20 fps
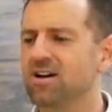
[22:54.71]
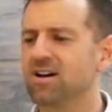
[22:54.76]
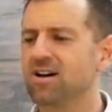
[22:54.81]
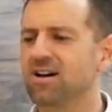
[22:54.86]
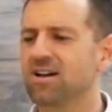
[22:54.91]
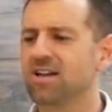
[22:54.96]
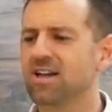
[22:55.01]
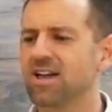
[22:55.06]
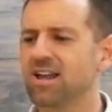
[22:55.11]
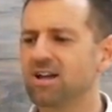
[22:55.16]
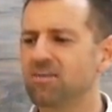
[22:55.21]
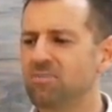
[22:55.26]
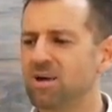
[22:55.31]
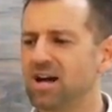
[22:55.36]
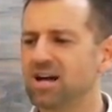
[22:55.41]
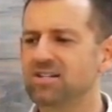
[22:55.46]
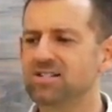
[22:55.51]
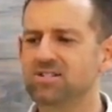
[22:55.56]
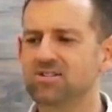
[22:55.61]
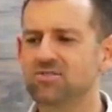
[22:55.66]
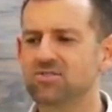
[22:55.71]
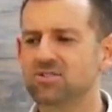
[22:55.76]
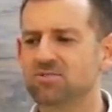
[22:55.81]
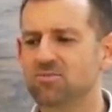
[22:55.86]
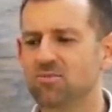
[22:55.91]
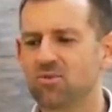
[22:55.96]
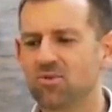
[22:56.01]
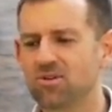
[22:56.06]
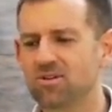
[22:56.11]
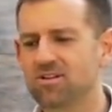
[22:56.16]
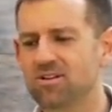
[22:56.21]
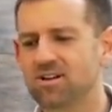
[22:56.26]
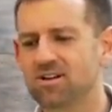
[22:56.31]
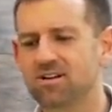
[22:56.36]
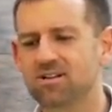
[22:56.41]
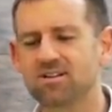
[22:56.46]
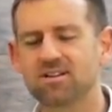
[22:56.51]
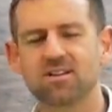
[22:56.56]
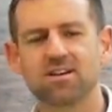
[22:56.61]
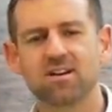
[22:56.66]
uh, can I pass you some more
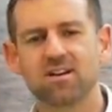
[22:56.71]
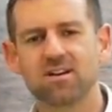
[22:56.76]
uh,